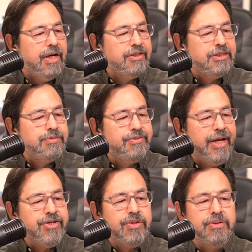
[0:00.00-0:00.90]

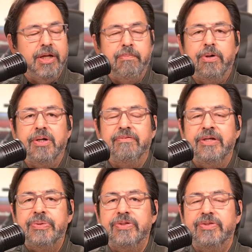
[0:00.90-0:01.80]
substantial number of
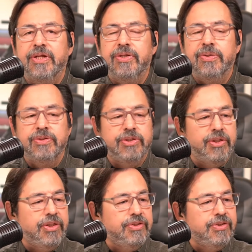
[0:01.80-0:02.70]
interested
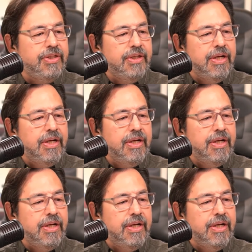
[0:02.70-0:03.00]
users